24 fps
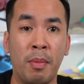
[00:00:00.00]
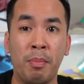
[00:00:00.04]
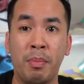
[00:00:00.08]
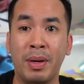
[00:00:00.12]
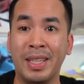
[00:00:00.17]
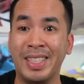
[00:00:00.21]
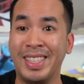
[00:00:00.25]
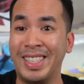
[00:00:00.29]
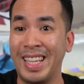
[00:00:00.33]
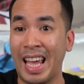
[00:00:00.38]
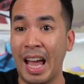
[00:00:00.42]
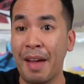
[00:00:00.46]

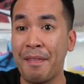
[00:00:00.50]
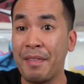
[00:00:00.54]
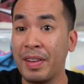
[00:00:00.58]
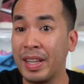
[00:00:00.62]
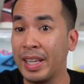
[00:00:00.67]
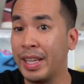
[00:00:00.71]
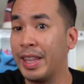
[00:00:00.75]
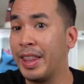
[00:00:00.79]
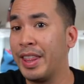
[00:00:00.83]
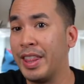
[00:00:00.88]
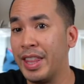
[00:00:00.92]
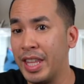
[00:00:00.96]
But
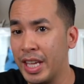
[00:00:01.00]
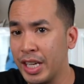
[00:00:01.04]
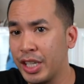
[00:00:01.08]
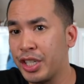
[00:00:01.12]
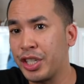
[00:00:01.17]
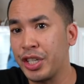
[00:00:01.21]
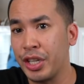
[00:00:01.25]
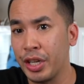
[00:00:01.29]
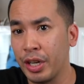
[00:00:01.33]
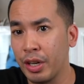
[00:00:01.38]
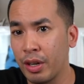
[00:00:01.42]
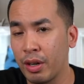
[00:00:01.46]
definitely
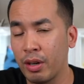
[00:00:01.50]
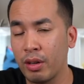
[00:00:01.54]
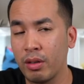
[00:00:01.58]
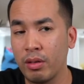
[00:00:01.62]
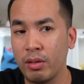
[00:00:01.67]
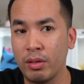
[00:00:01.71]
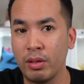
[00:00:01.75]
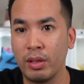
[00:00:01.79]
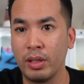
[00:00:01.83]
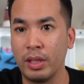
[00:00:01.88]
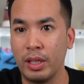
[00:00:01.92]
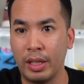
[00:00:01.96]
this year,